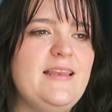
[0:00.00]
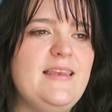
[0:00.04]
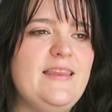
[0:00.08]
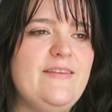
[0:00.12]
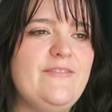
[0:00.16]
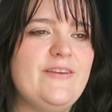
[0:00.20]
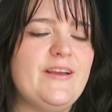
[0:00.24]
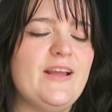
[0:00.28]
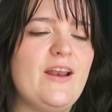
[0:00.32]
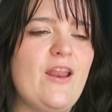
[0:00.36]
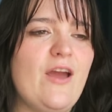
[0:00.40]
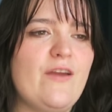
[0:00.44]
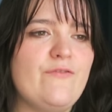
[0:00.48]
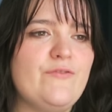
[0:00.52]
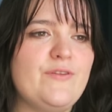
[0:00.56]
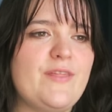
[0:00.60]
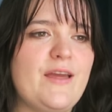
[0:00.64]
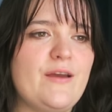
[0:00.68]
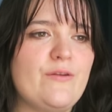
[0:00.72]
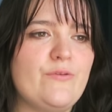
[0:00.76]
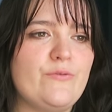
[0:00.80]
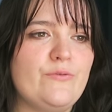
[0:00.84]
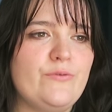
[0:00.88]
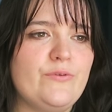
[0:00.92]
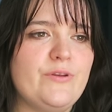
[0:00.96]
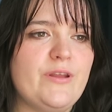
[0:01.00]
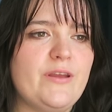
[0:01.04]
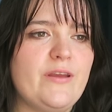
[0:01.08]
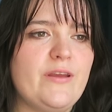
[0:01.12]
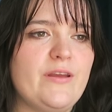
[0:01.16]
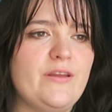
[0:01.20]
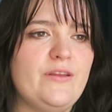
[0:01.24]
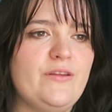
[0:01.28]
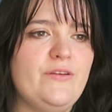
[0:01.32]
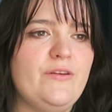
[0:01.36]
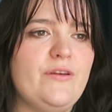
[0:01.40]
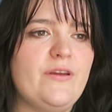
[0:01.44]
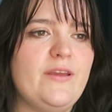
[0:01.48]
Living a life without
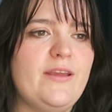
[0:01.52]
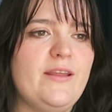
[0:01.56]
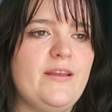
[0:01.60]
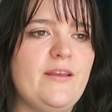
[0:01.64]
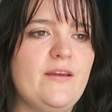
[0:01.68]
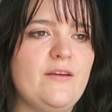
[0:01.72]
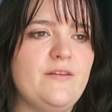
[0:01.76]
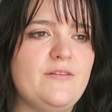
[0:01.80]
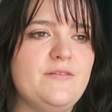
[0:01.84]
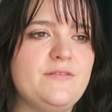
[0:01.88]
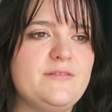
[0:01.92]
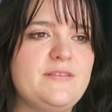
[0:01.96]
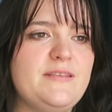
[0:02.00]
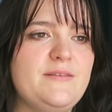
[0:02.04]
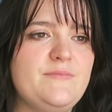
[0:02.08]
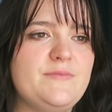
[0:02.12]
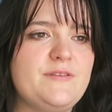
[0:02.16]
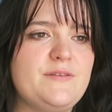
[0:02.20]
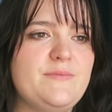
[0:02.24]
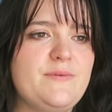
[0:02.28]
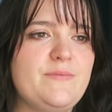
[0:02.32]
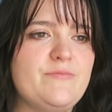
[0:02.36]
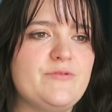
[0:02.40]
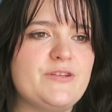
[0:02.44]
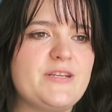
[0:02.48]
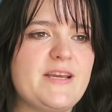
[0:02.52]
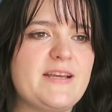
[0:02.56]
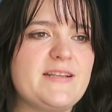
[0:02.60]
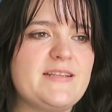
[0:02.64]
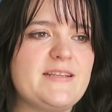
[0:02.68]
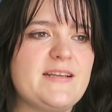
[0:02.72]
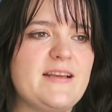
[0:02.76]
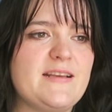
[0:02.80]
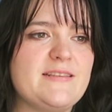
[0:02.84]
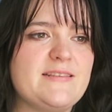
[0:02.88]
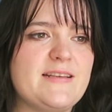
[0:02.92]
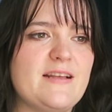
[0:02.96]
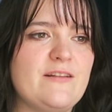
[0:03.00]
order, Yukino seems to be
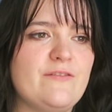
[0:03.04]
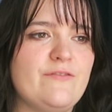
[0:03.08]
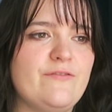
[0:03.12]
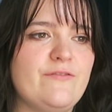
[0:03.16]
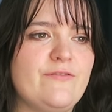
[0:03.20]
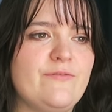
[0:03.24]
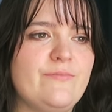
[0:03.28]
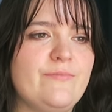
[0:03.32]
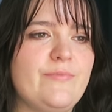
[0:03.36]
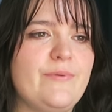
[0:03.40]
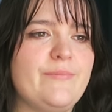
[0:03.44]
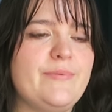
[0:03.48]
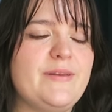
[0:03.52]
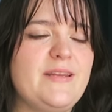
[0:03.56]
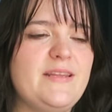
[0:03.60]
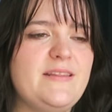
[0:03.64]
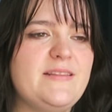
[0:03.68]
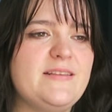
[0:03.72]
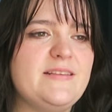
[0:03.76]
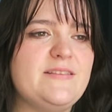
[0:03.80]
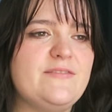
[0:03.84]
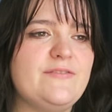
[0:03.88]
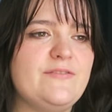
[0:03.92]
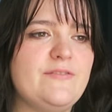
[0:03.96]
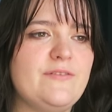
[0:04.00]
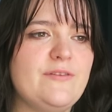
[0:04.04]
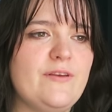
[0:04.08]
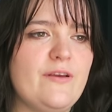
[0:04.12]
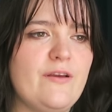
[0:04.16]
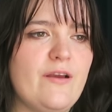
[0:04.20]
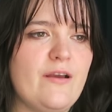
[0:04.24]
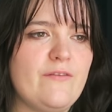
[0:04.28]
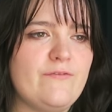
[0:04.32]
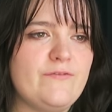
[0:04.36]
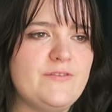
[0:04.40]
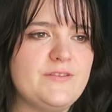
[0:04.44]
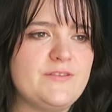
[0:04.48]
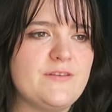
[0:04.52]
protecting herself, but beneath this
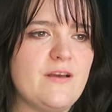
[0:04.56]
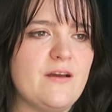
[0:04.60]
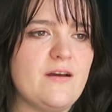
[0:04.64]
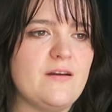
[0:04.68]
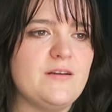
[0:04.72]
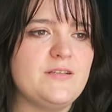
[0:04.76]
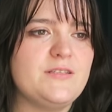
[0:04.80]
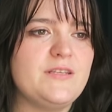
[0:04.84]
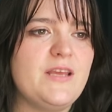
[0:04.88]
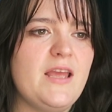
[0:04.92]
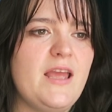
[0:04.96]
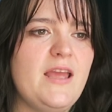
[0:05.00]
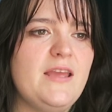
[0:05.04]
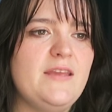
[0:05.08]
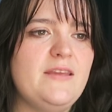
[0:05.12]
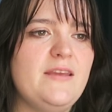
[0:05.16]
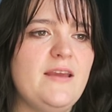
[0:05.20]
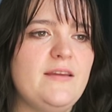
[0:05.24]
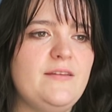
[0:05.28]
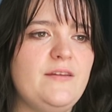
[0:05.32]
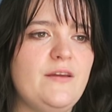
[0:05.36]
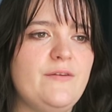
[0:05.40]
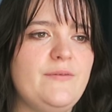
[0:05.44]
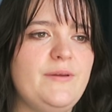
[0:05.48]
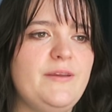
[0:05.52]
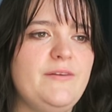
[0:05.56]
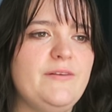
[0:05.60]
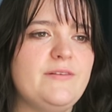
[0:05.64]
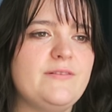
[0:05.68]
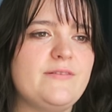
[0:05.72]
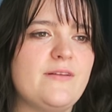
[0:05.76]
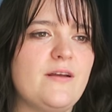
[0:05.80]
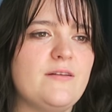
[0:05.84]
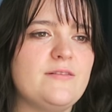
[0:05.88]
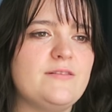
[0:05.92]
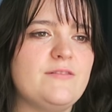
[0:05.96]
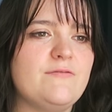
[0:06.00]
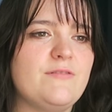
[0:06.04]
facade, Yayoi
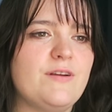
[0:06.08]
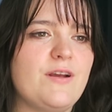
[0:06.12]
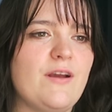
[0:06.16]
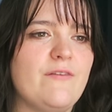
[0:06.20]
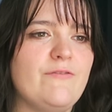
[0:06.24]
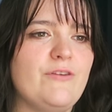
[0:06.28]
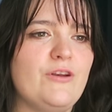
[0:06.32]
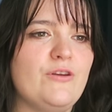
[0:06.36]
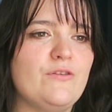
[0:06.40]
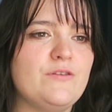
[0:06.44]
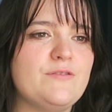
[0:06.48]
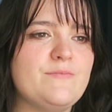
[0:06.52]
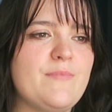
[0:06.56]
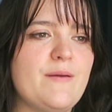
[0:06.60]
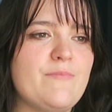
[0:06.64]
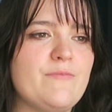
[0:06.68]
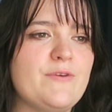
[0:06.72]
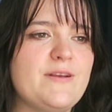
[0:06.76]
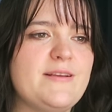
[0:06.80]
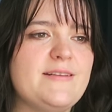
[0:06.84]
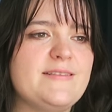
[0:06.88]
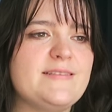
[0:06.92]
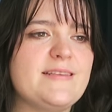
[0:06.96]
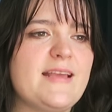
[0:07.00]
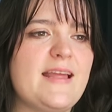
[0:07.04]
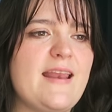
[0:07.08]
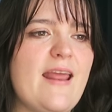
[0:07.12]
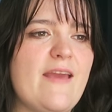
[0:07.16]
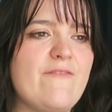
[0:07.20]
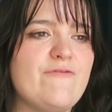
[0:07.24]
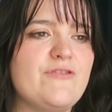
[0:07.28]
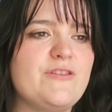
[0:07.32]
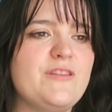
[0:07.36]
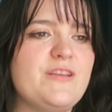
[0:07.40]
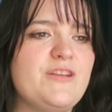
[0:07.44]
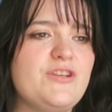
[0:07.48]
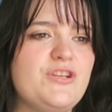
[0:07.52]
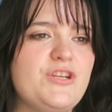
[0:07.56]
starts to recover lost memories, and
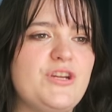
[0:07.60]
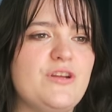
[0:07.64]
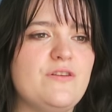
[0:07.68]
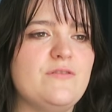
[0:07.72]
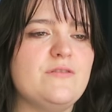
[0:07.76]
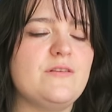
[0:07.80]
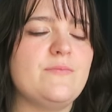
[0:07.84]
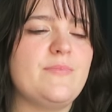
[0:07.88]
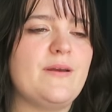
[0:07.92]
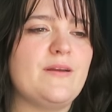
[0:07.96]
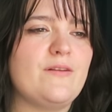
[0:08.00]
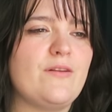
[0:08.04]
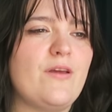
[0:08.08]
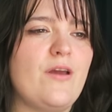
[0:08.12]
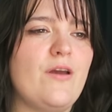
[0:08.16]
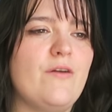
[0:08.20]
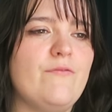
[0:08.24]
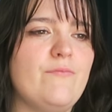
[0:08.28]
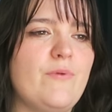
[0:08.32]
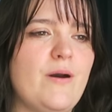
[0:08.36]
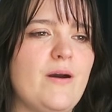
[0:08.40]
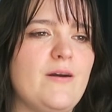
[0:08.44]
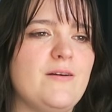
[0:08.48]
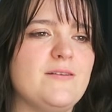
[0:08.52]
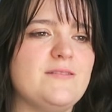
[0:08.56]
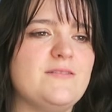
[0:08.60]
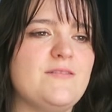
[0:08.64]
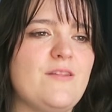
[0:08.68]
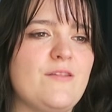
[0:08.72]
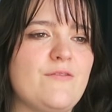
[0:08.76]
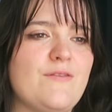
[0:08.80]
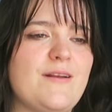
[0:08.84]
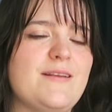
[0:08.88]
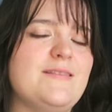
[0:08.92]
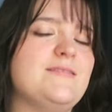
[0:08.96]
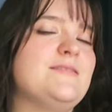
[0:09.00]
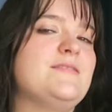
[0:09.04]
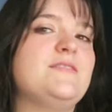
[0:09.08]
everything she knows about her past
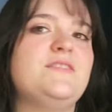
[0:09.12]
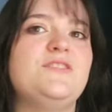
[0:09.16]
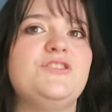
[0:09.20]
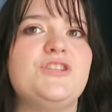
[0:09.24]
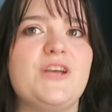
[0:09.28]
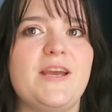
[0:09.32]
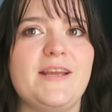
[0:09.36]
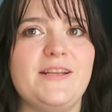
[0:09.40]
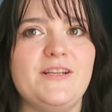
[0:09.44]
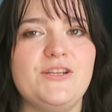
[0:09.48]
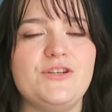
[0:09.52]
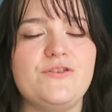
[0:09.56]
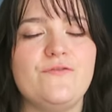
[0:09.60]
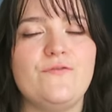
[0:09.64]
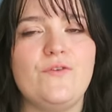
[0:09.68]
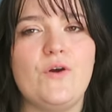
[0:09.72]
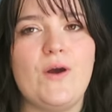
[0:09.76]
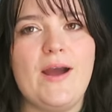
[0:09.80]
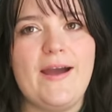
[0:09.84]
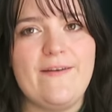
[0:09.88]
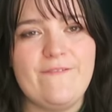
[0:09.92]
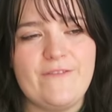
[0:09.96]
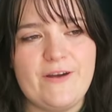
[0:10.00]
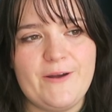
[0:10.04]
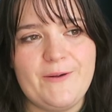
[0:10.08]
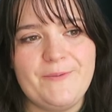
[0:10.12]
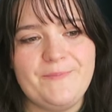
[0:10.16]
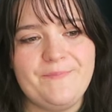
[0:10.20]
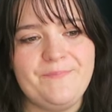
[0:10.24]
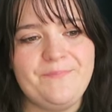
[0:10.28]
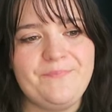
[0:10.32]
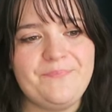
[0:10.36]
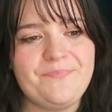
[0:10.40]
threatens to change forever.